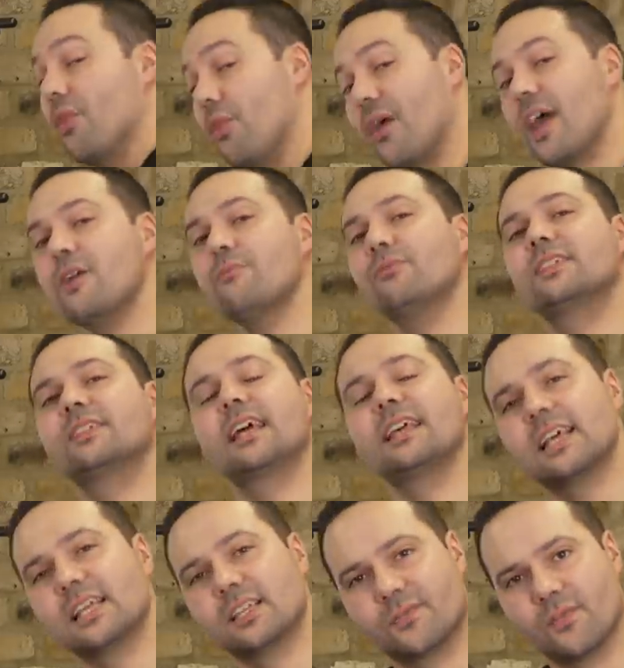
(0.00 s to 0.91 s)
They would
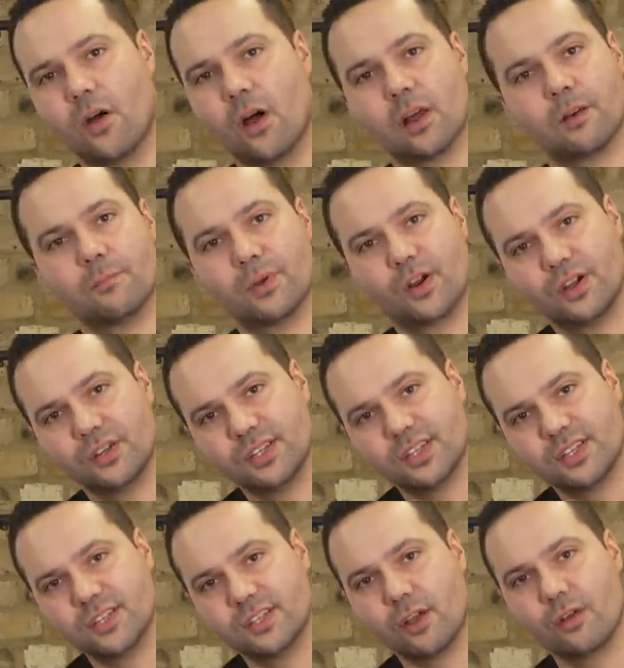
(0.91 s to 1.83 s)
say that's fine because
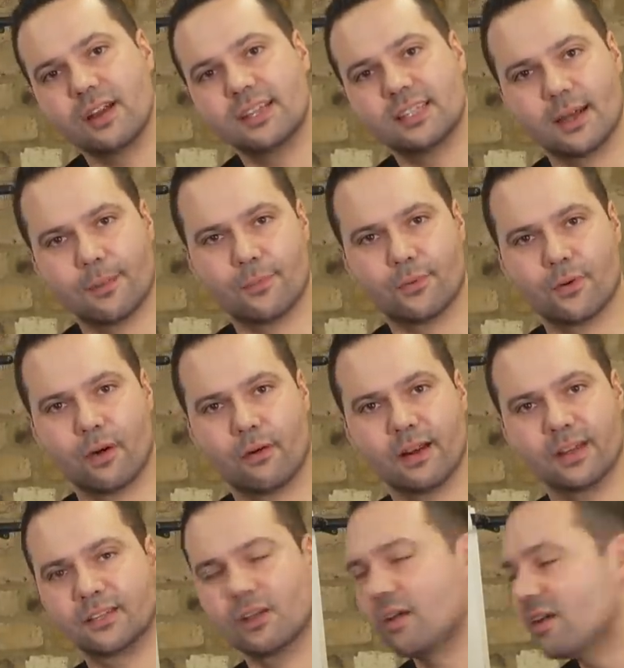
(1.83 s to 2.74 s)
this is only
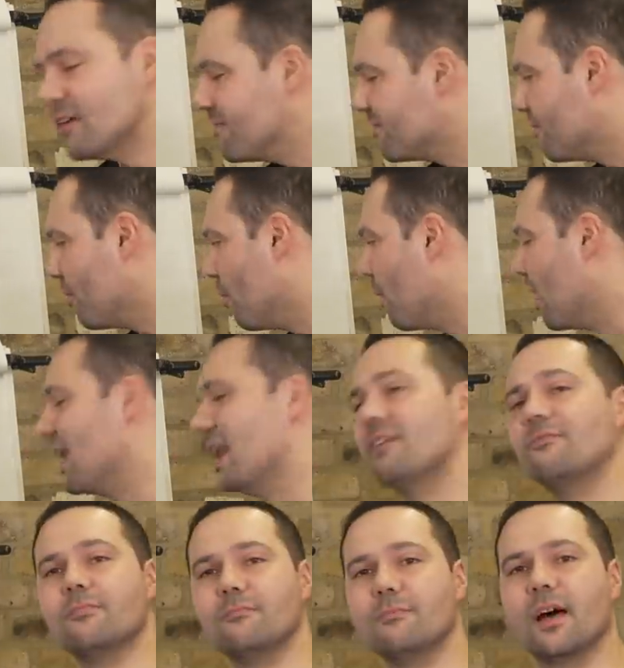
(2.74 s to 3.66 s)
temporary. It's only for
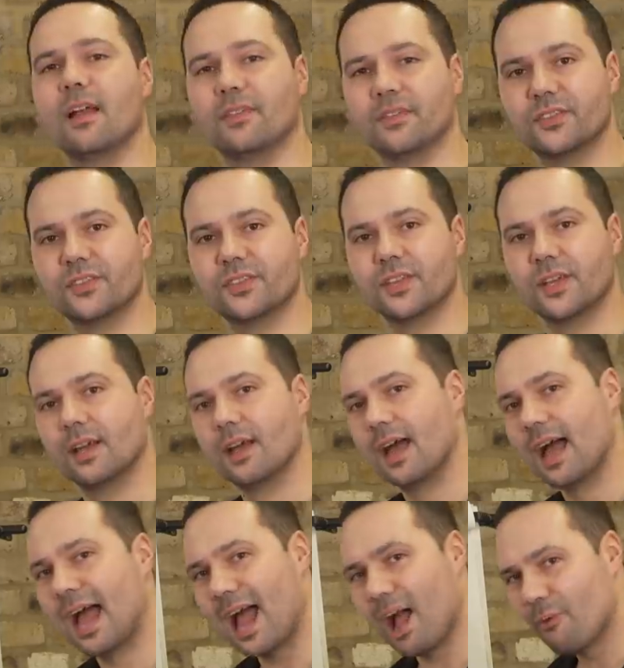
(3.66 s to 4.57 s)
11 months.
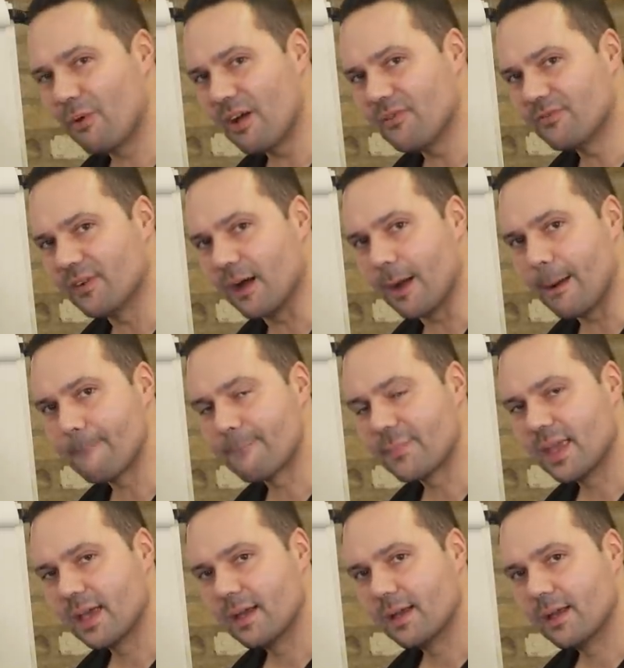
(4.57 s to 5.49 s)
However,
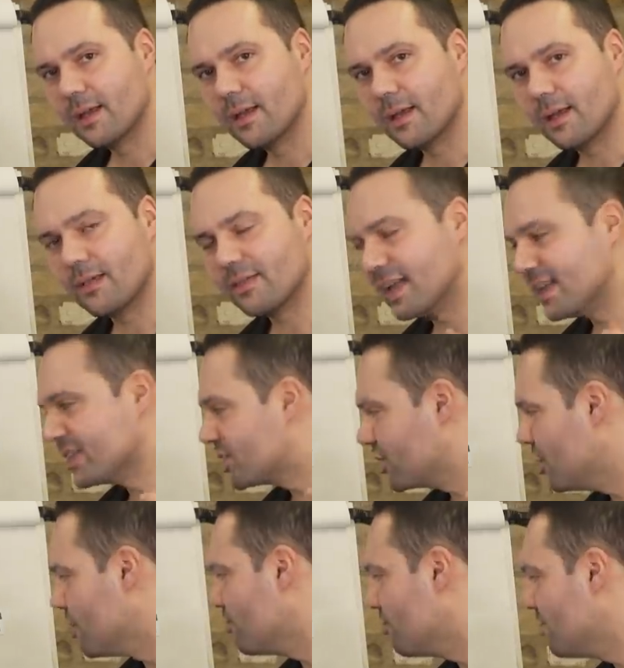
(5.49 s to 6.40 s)
there's
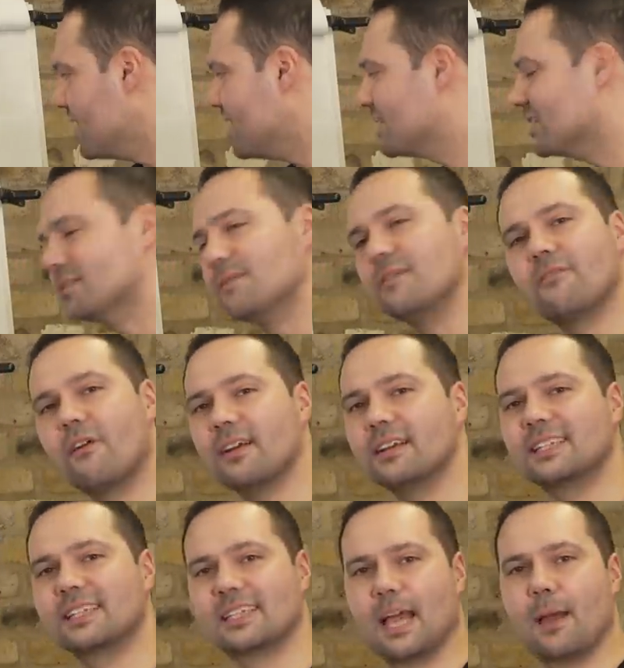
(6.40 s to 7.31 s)
good reason to be
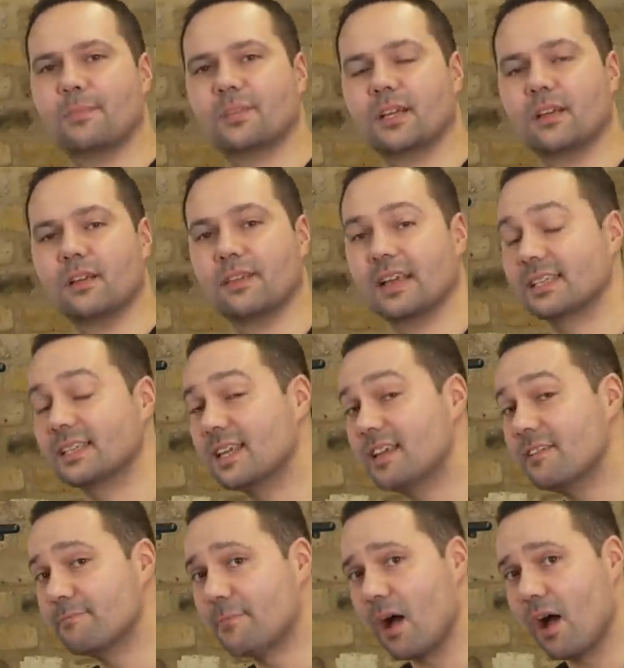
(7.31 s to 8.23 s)
very sceptical of that.
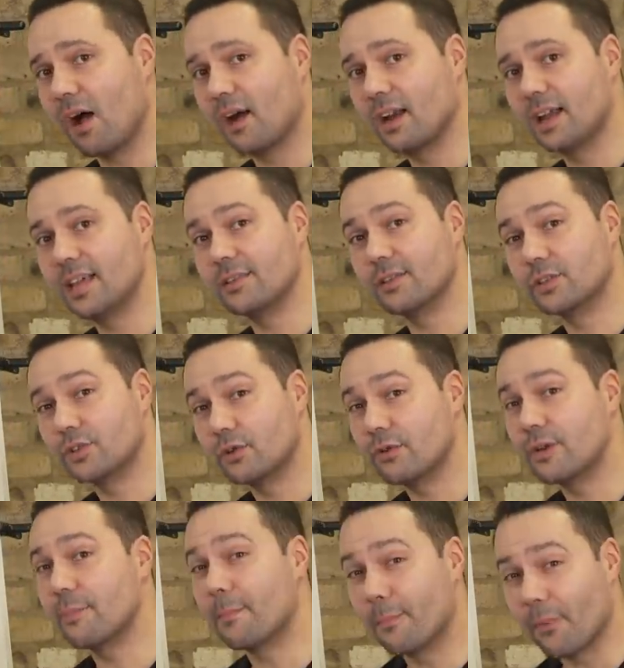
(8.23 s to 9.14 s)
Steve Barclay, the
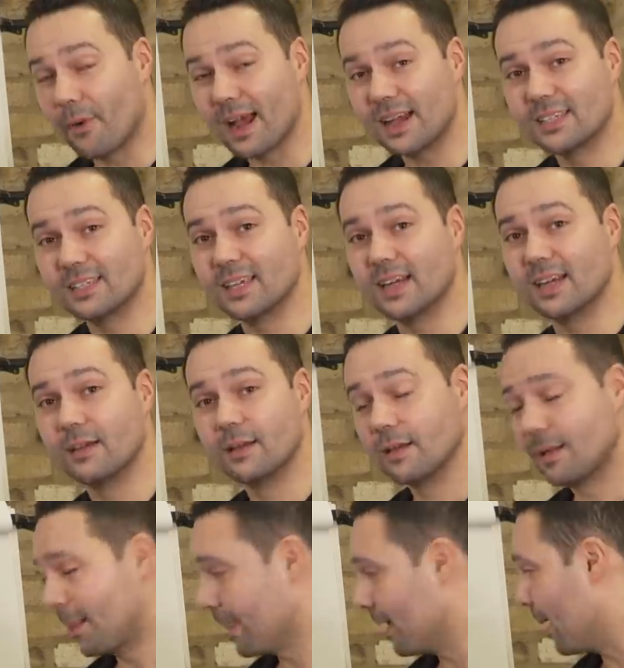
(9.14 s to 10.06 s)
Tory Brexit
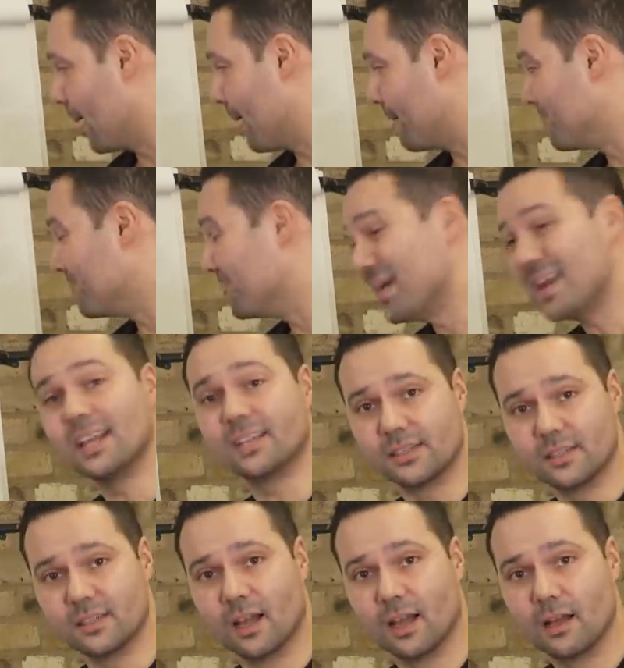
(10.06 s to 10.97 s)
um,
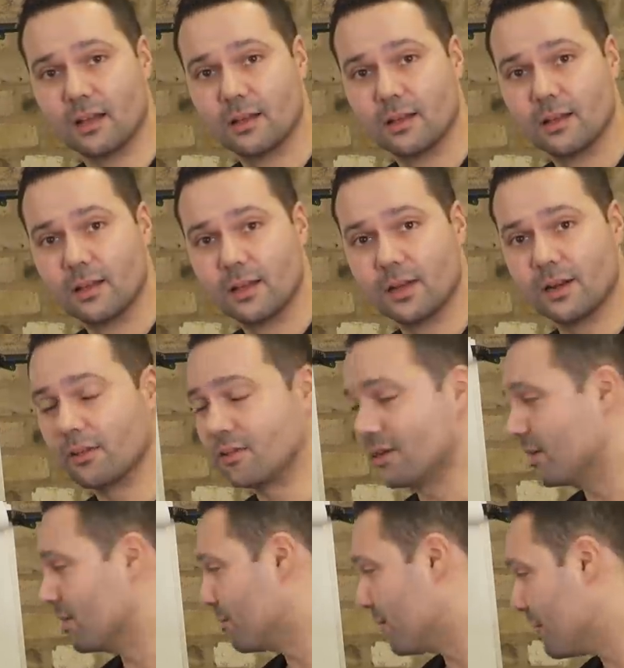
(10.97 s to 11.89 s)
minister, you know,
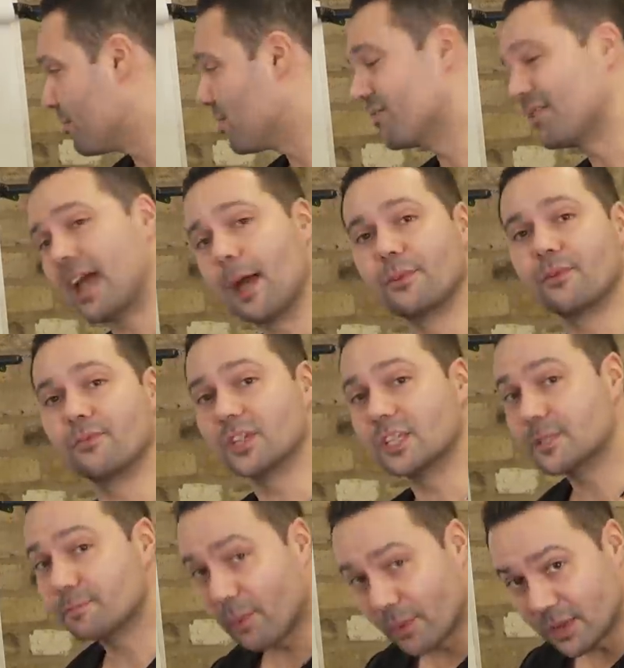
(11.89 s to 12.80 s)
the, the member of cabinet
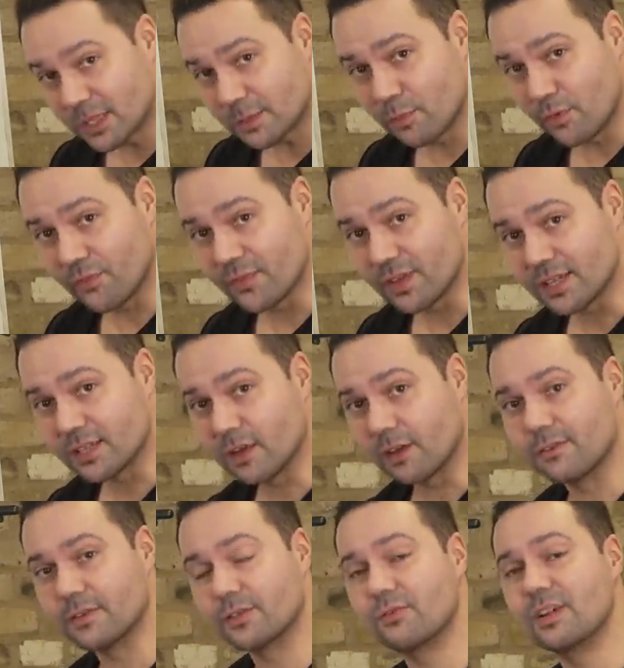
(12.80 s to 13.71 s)
responsible for this
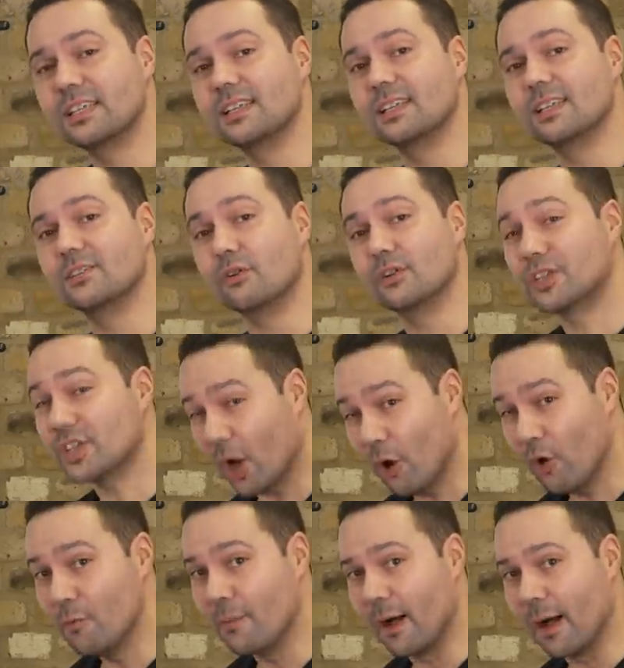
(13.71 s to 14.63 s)
stuff as recently as
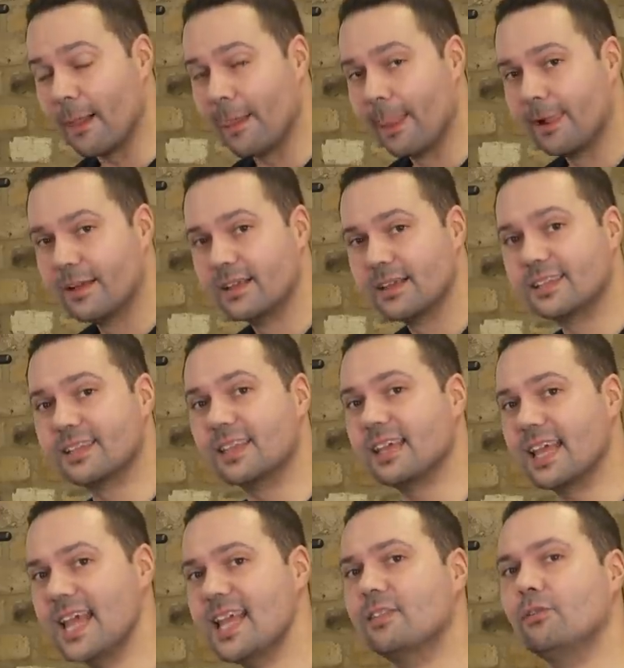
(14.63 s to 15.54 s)
October said
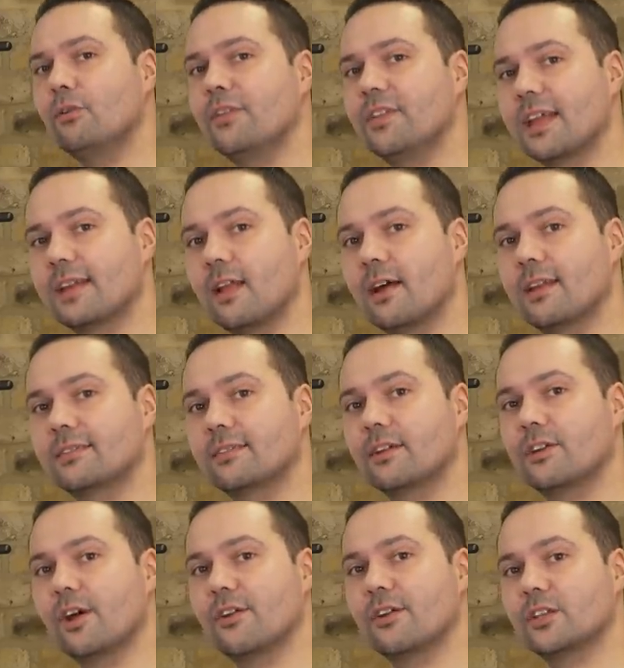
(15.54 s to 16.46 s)
that he thought the deadline
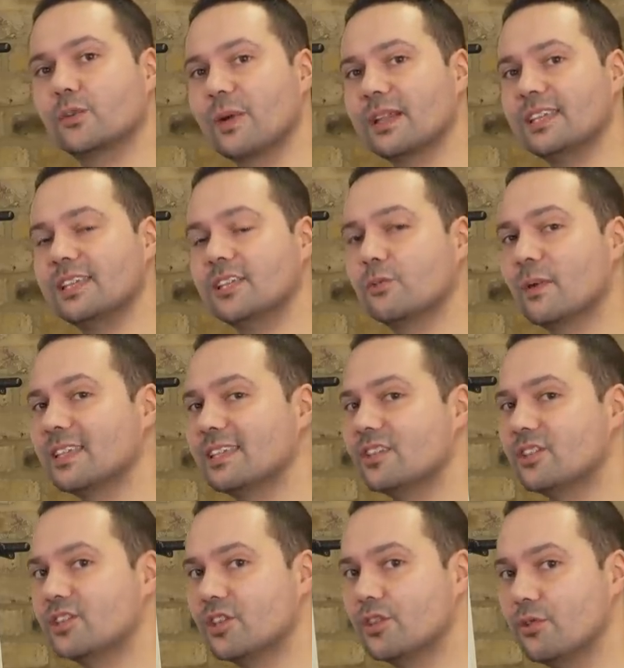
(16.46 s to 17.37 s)
could go to
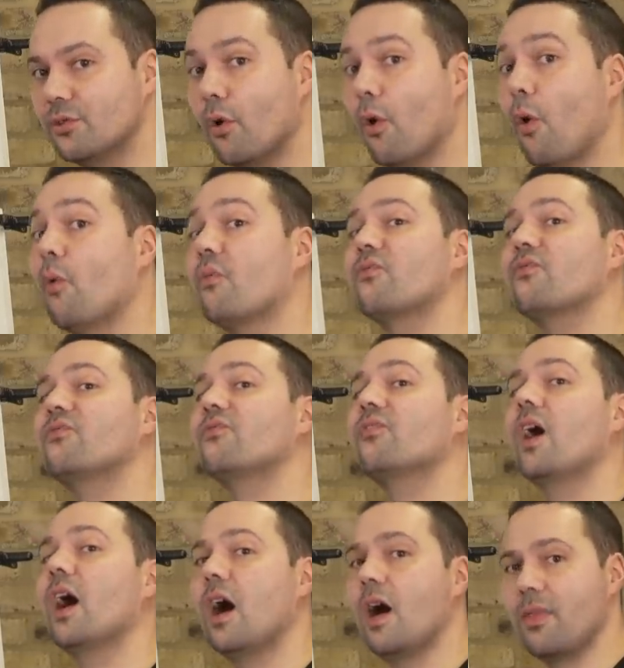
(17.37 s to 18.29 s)
2022 or
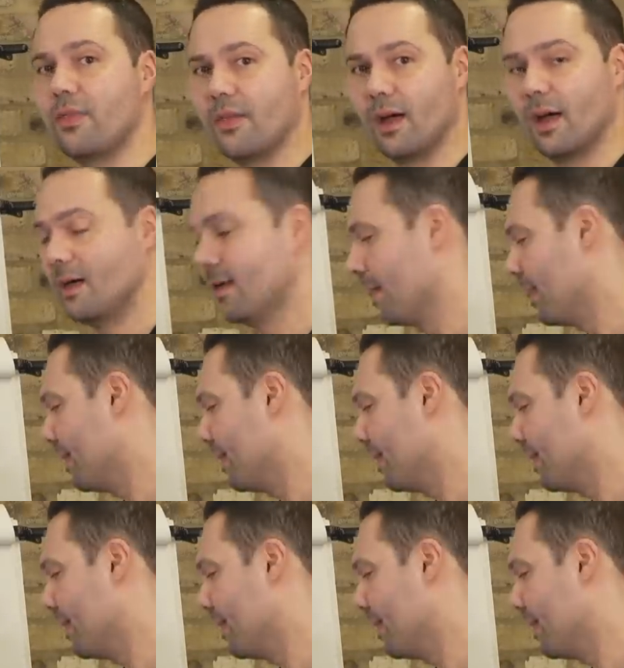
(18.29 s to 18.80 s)
further.